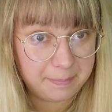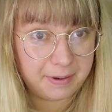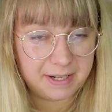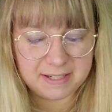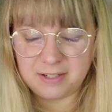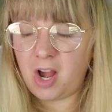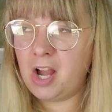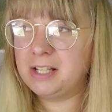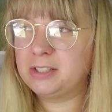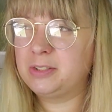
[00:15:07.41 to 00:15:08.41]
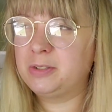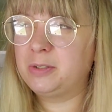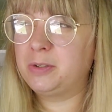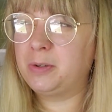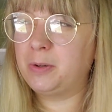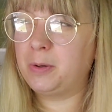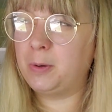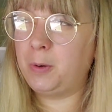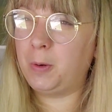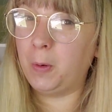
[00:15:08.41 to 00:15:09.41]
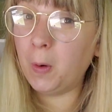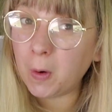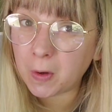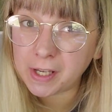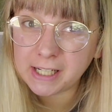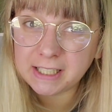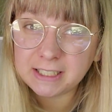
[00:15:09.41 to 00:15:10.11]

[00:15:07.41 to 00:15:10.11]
but it's not good.